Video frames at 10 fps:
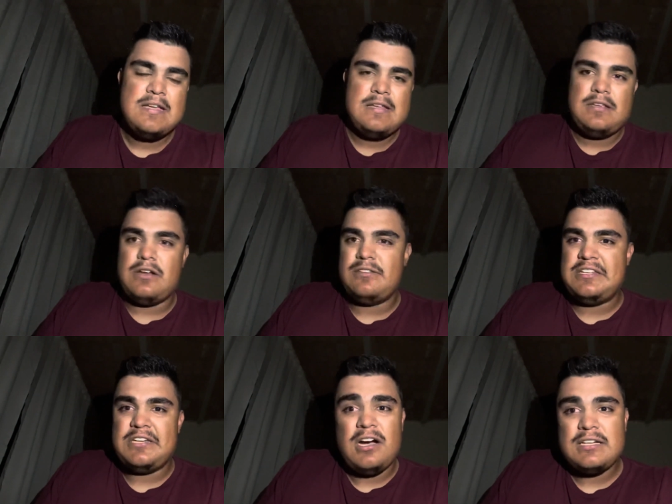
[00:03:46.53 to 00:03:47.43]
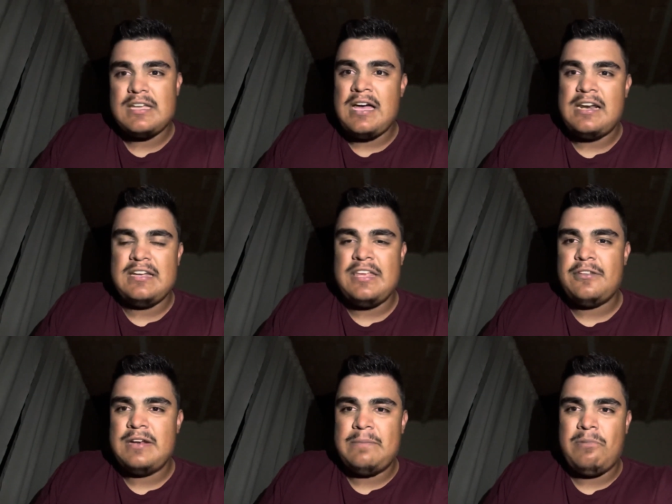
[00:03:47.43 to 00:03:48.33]
The dock got an
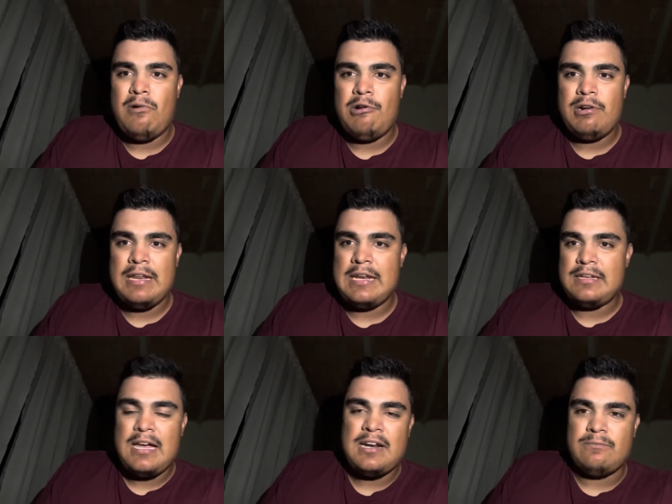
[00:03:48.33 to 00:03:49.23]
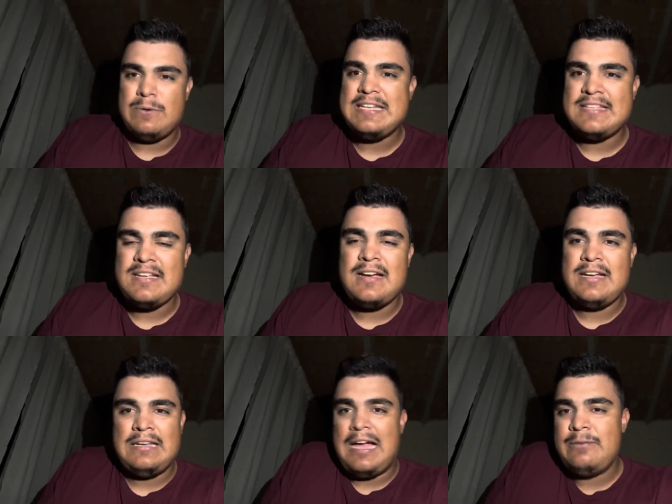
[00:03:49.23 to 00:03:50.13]
Ethernet port and it got a
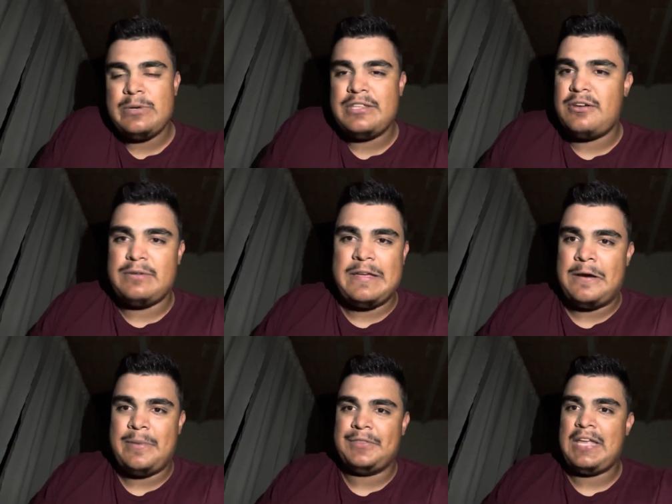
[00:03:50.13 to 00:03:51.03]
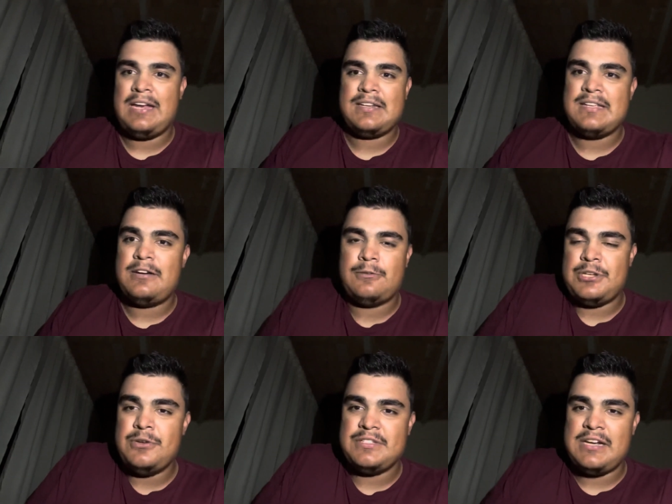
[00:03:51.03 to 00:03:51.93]
redesign. I really don't care about that because I don't
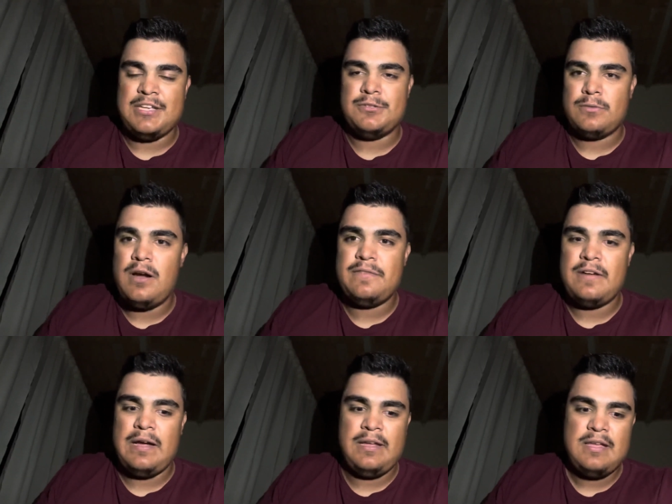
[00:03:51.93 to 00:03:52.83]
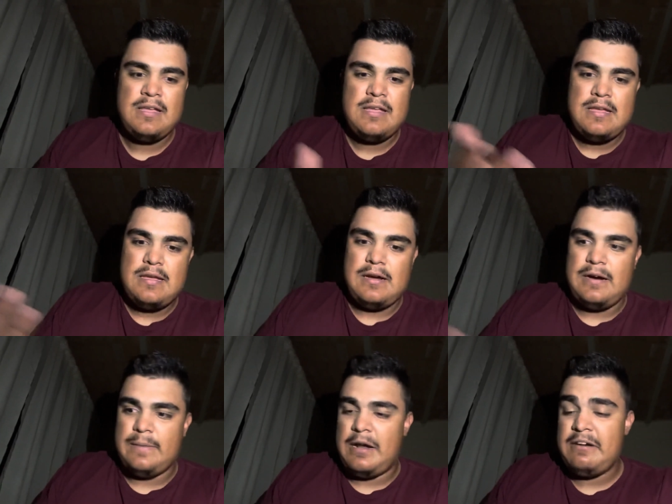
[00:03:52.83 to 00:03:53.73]
use it. I use Wi-Fi.
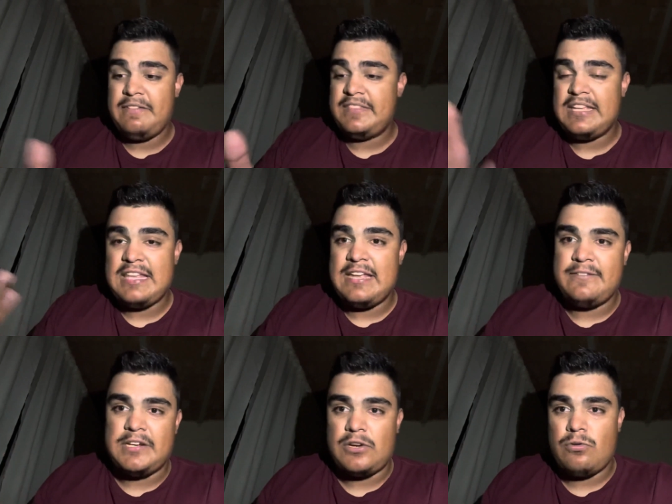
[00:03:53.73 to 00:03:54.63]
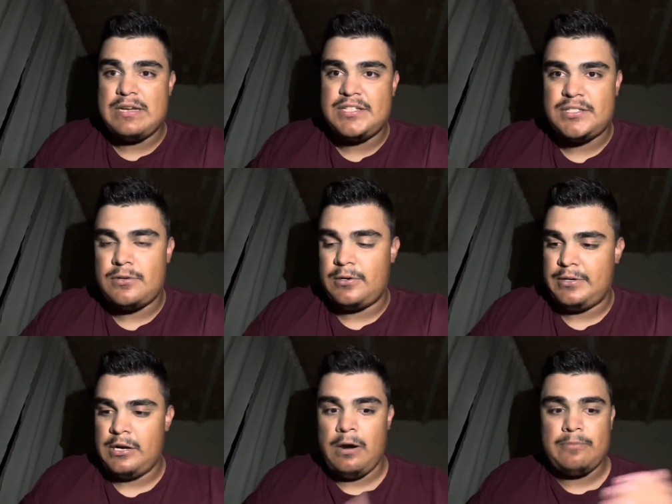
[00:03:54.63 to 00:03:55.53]
I don't even think they even increased or,
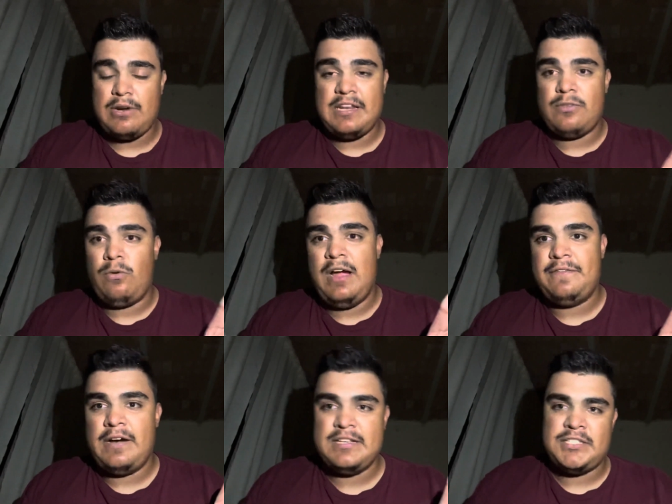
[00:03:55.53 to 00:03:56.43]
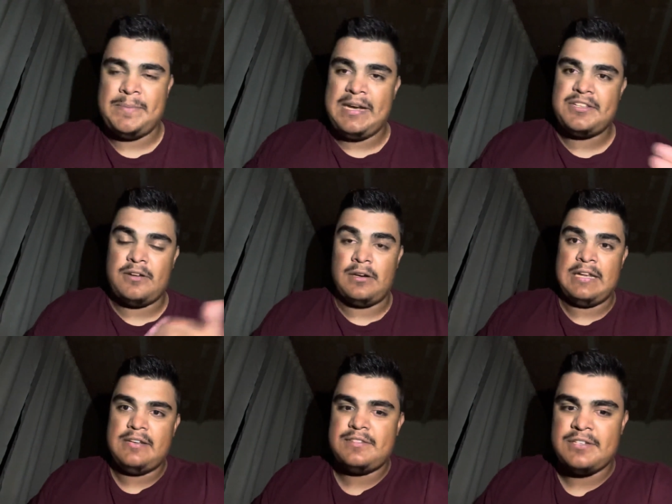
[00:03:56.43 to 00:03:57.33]
upgraded the Wi-Fi specs on
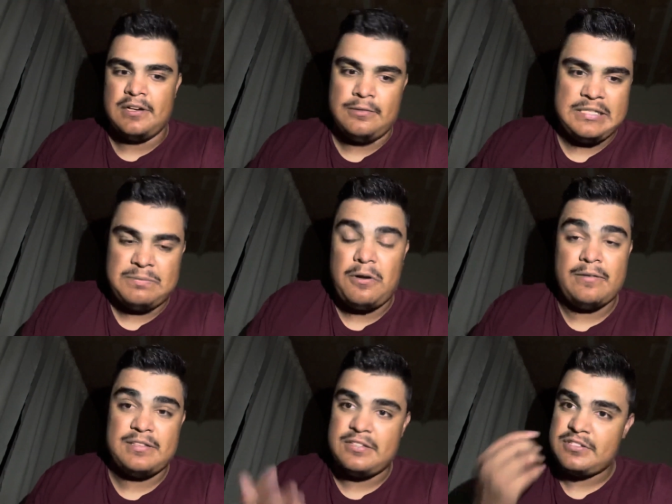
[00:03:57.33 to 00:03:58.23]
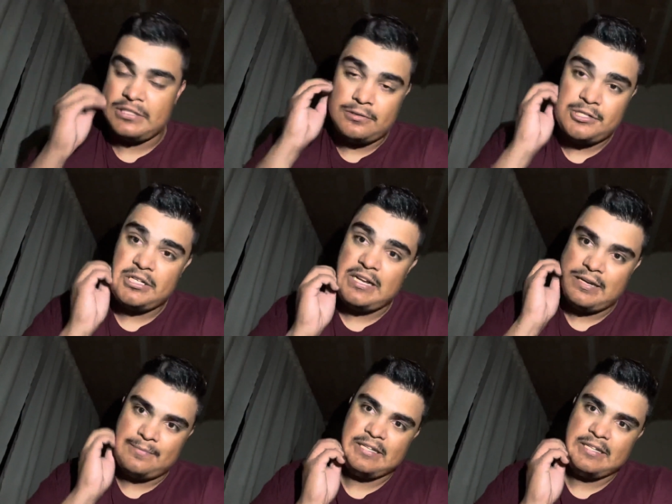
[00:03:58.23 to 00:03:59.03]
it. So it's probably the slow shit.